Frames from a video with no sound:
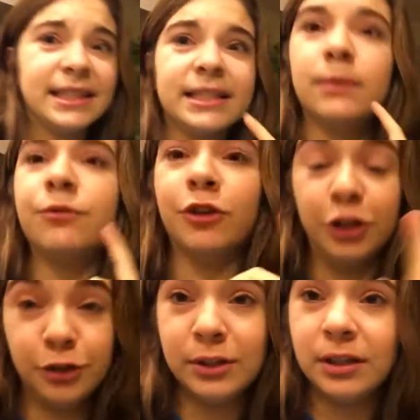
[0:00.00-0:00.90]
That's up for
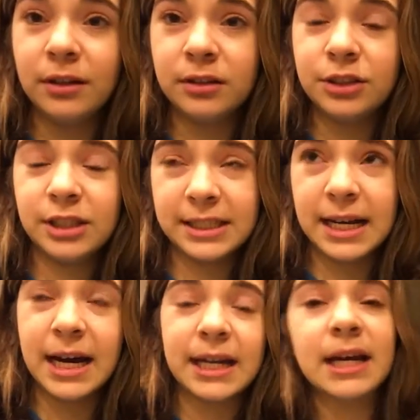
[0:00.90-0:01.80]
you to
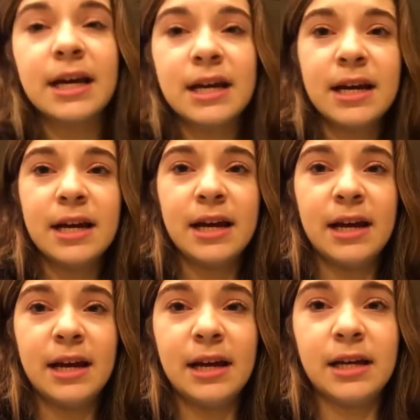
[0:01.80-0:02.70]
decide,
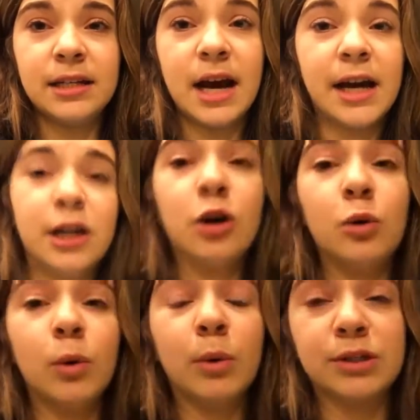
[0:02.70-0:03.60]
and I
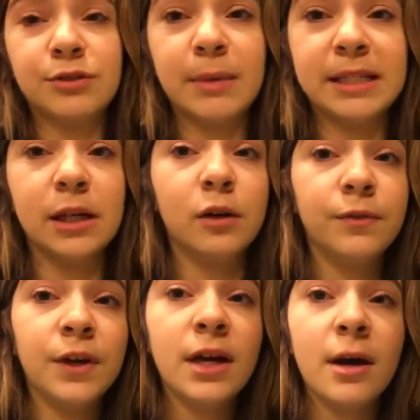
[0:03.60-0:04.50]
know what works for myself.
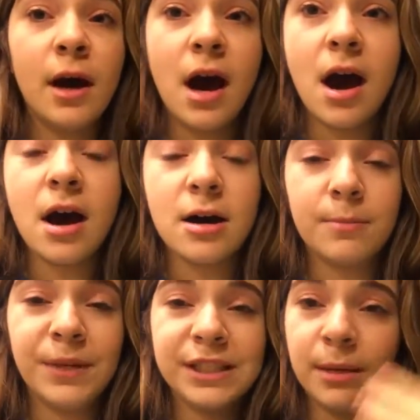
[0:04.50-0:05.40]

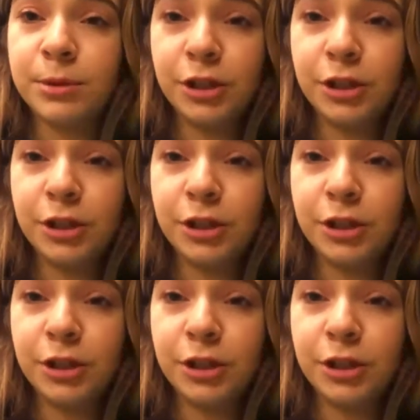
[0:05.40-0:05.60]
It's up